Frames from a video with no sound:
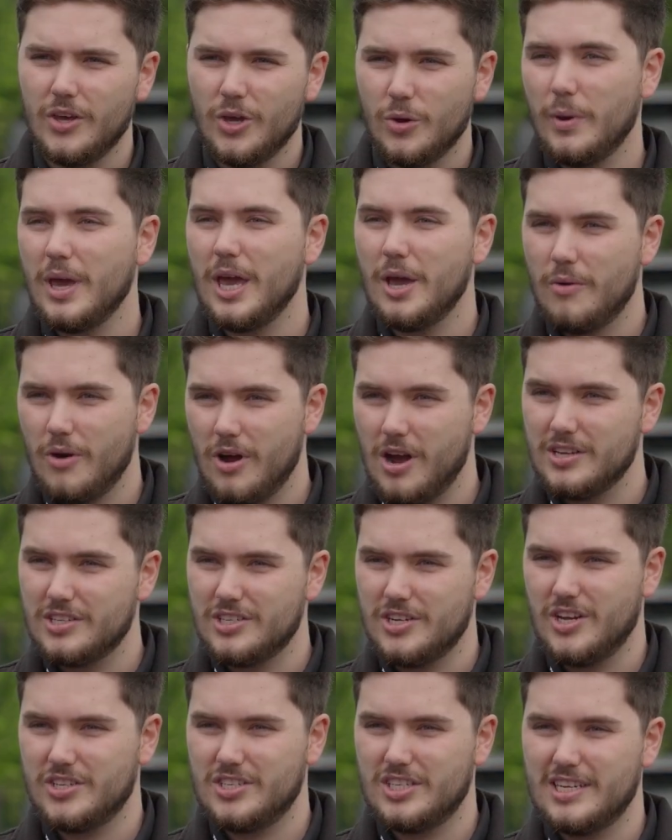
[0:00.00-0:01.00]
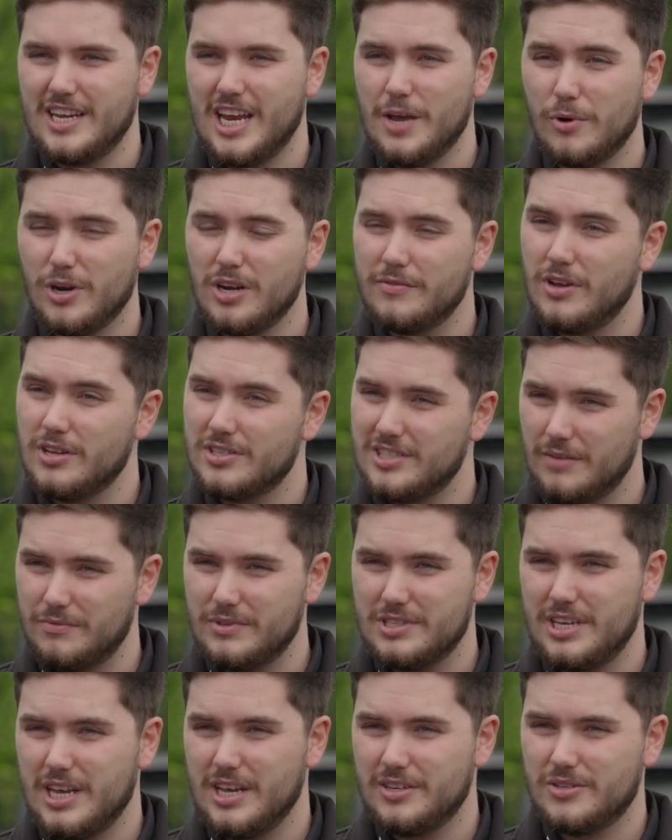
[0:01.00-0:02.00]
We're here at Eisenhurst today, one of our
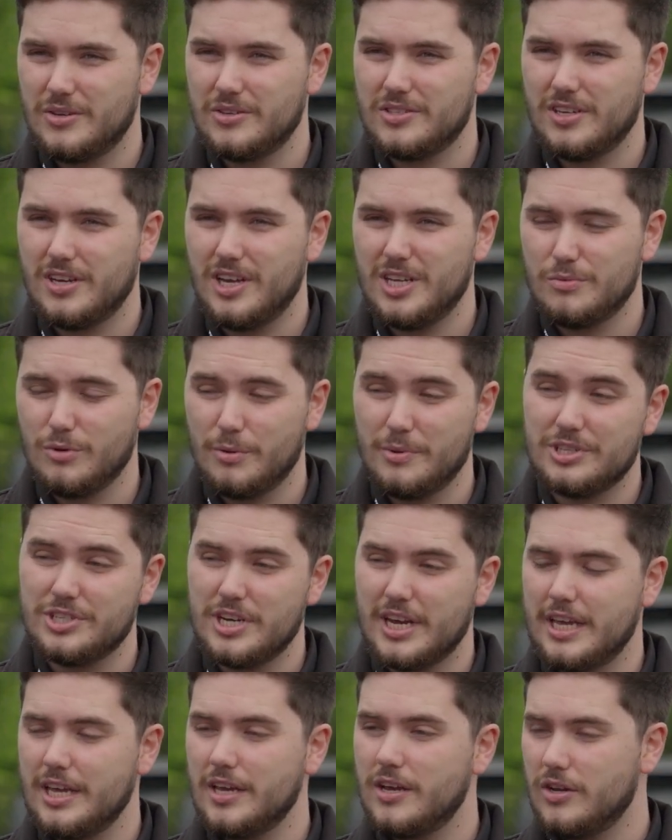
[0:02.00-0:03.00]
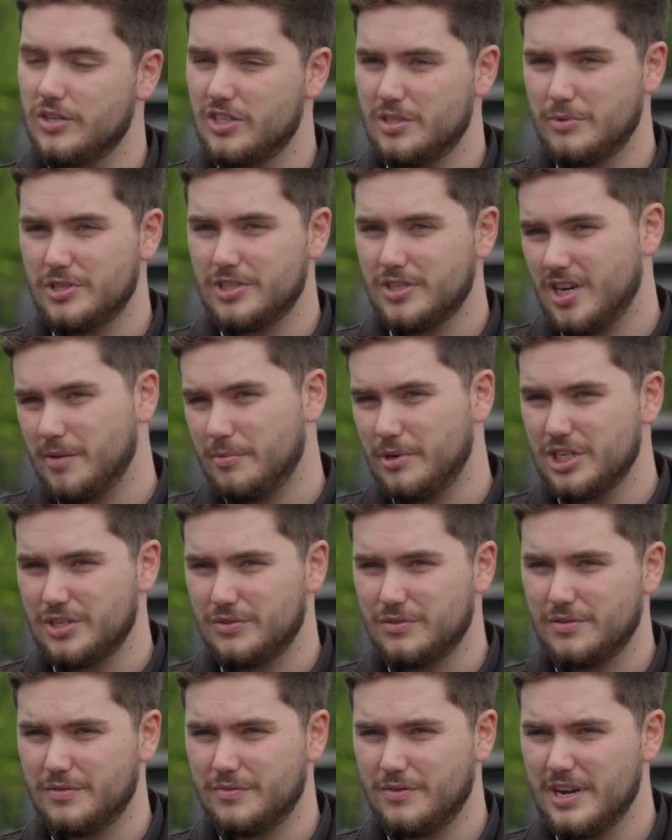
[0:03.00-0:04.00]
70 Esso sites, where we're checking customers' tyre
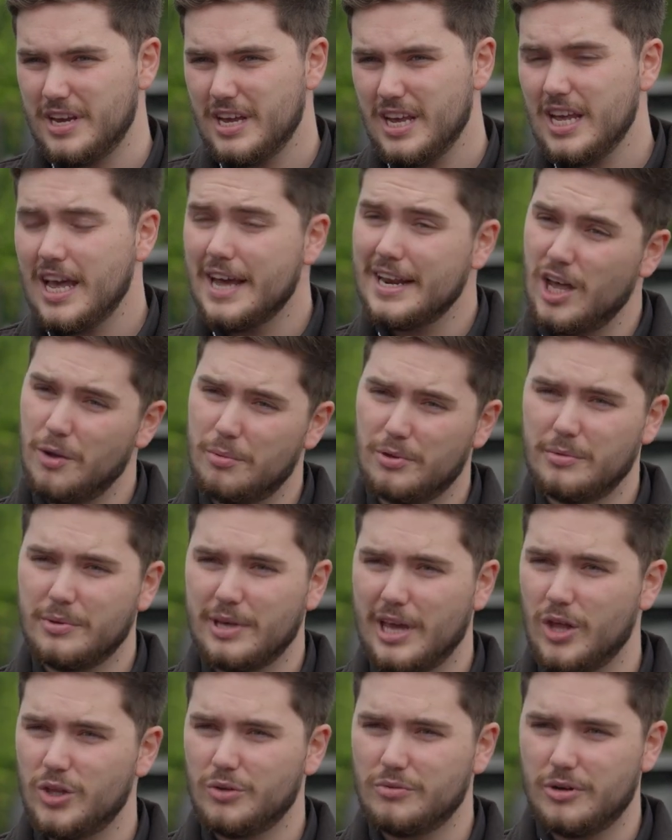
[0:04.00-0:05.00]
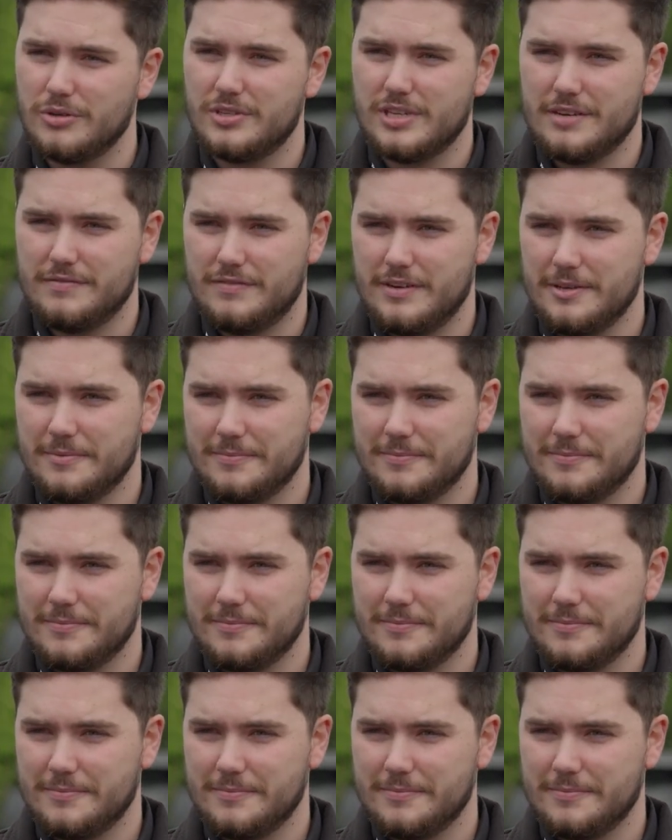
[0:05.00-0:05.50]
pressures for free and helping them get on the road safely.